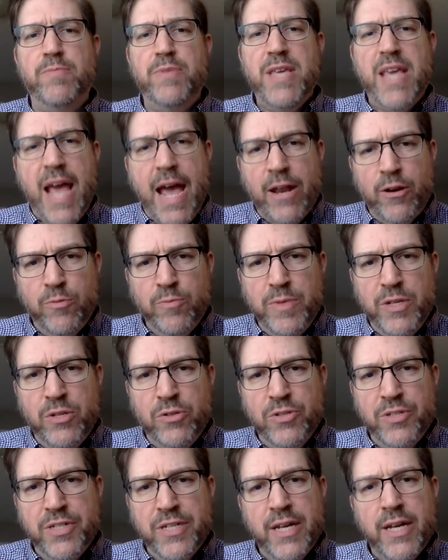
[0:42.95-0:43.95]
piano
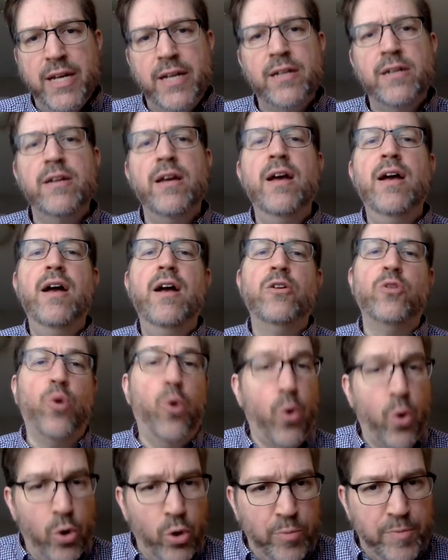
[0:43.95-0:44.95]
music,
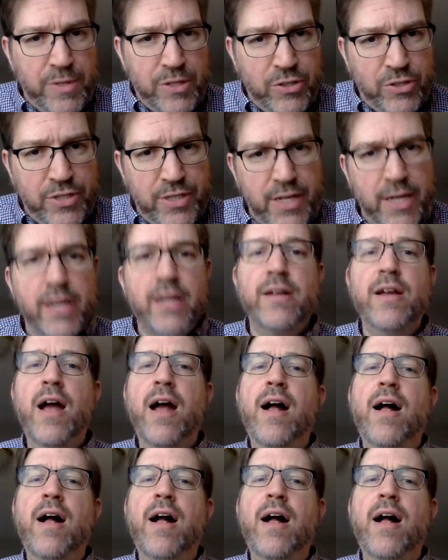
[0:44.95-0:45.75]
choral music,